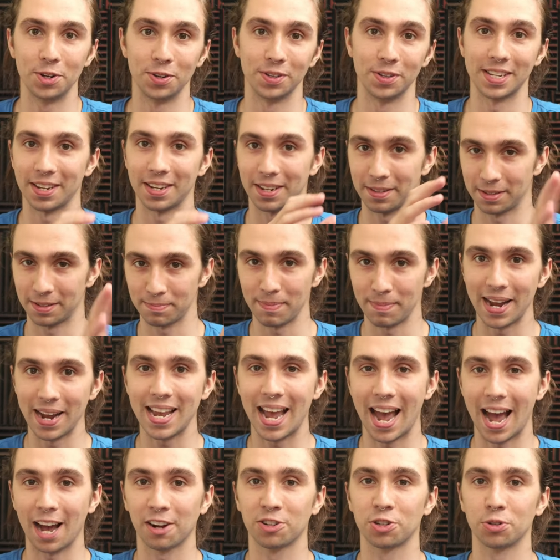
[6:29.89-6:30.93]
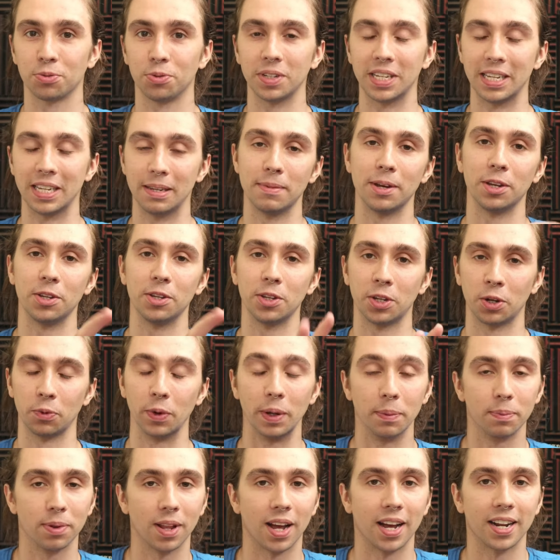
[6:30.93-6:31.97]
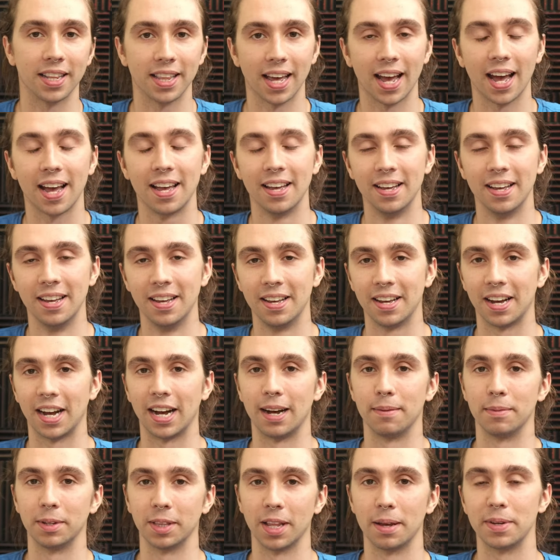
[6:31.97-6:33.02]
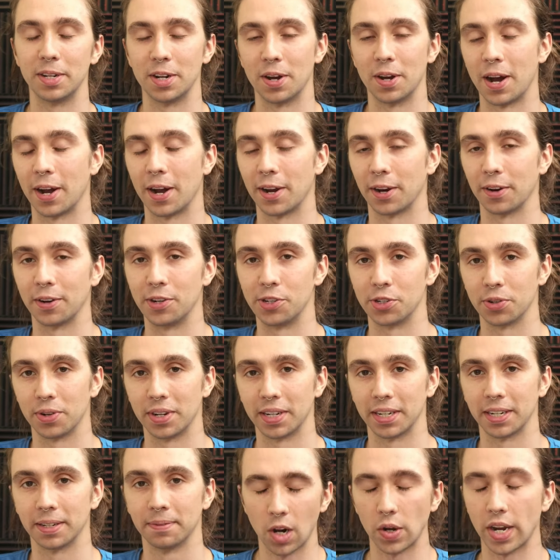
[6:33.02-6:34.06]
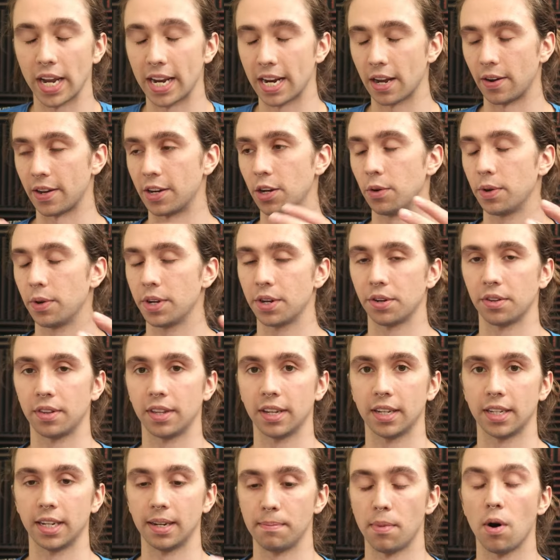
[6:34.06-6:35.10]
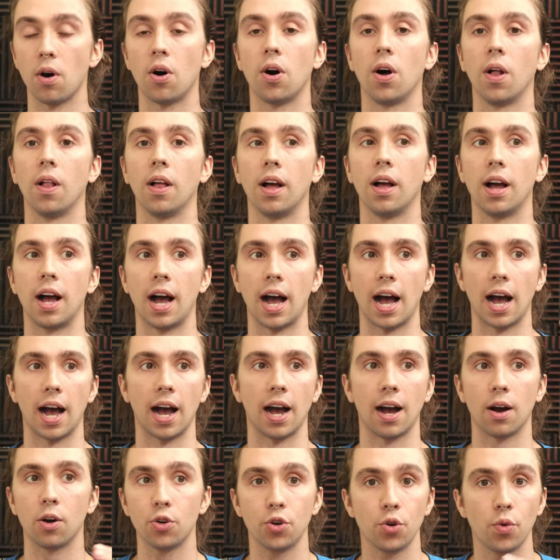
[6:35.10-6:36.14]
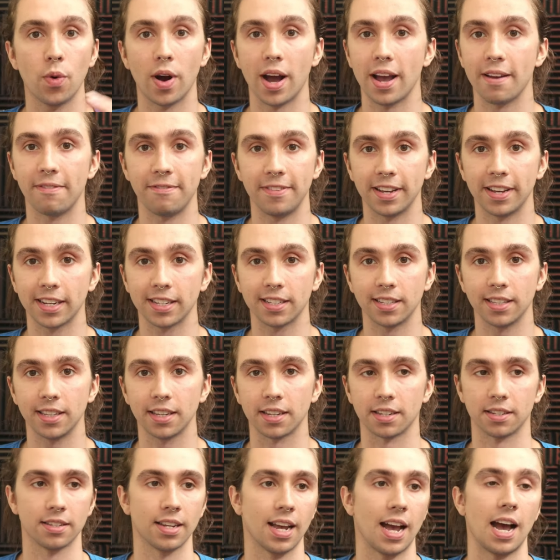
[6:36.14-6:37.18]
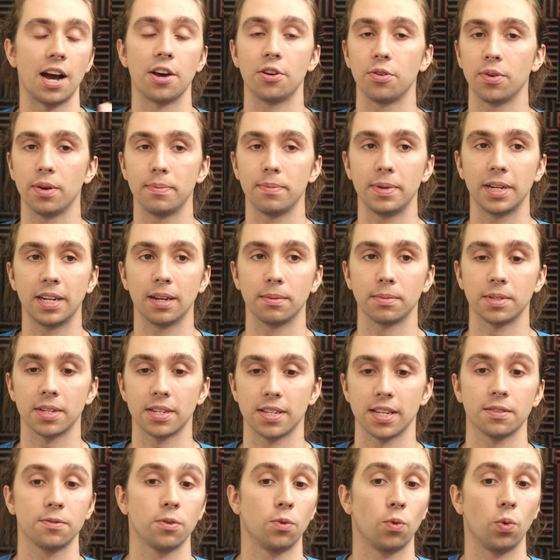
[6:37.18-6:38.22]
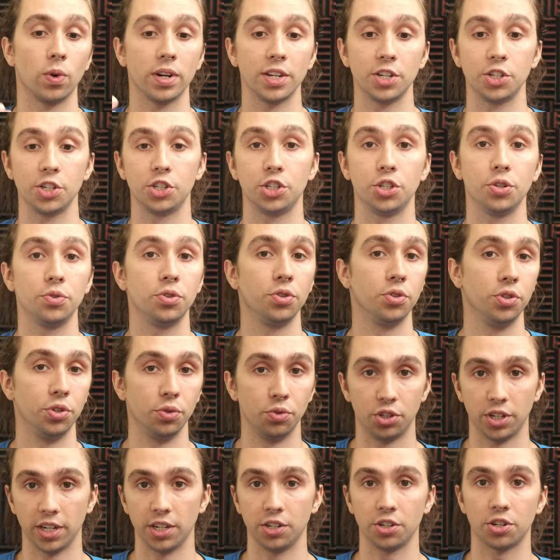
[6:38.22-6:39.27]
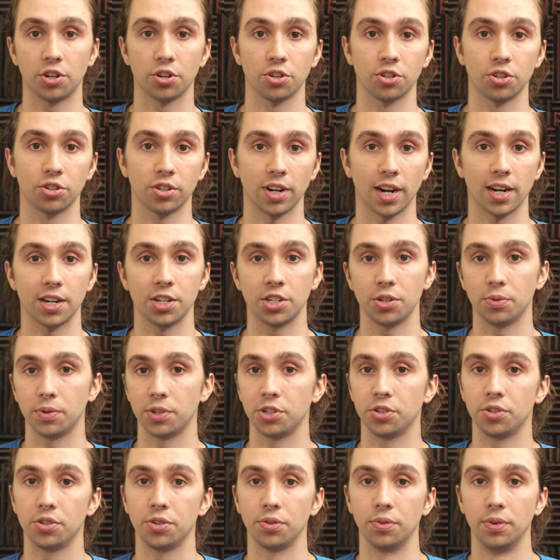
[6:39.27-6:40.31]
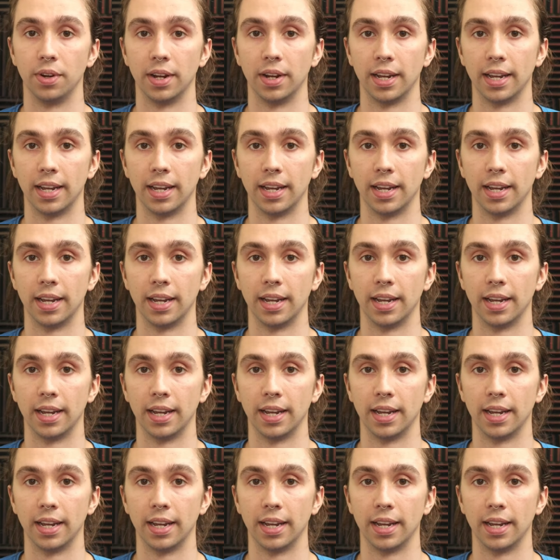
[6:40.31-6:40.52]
It's, it's my actual email. You can reply to that um, and let me know how you're enjoying it. Okay, now I know what you're thinking, Paul. How do I fix this? How do I become successful? What did you do? You changed your strategy, what did you do?